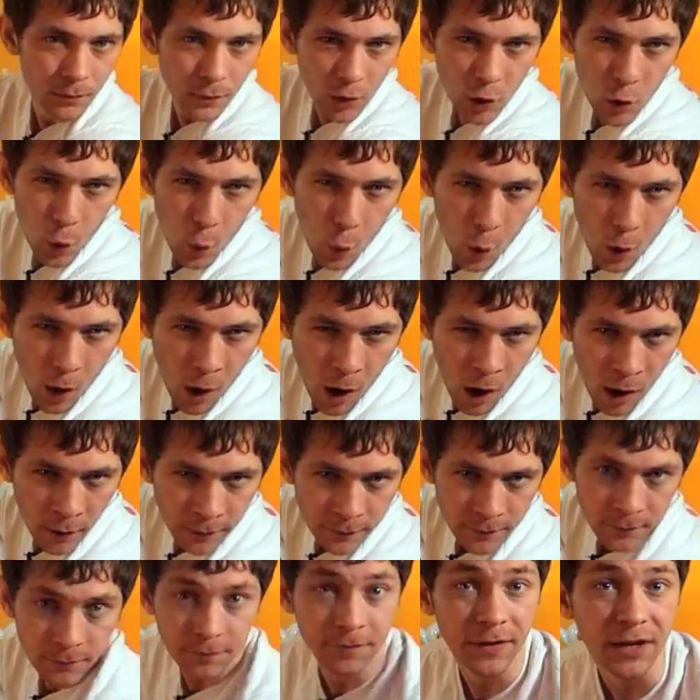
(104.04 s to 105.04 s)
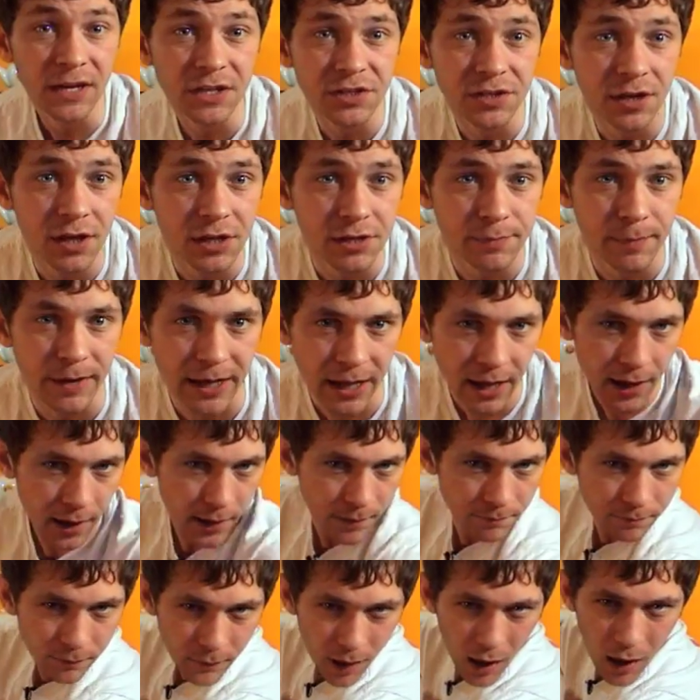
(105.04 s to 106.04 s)
Go on, Venus urged me.
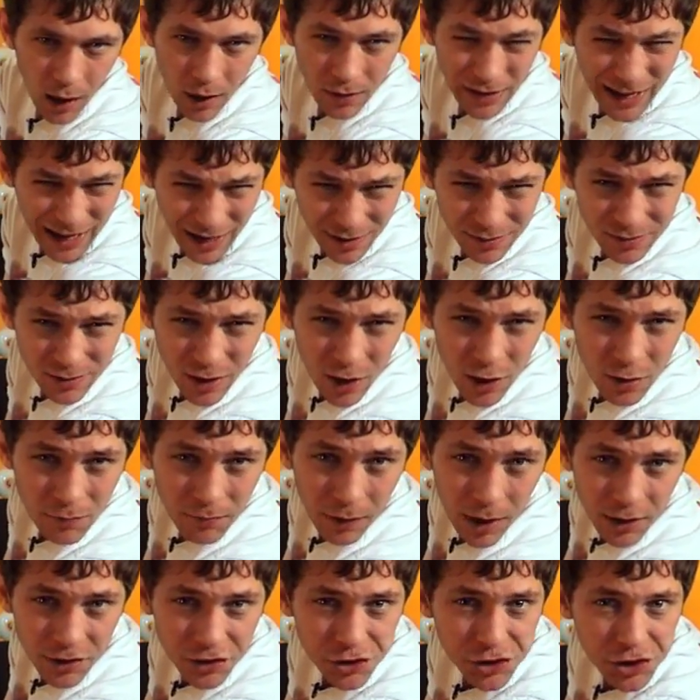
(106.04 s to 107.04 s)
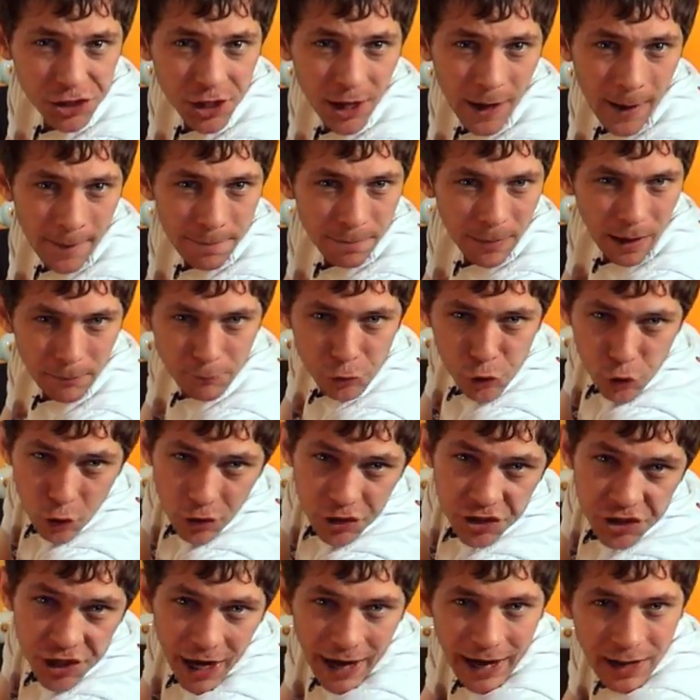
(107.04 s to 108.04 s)
Ask how much. I'm sure
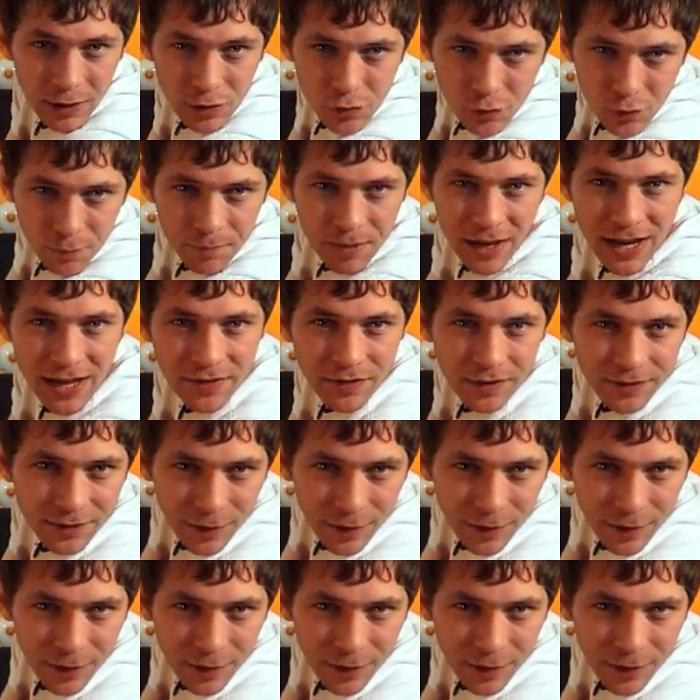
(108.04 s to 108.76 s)
Giles will pay the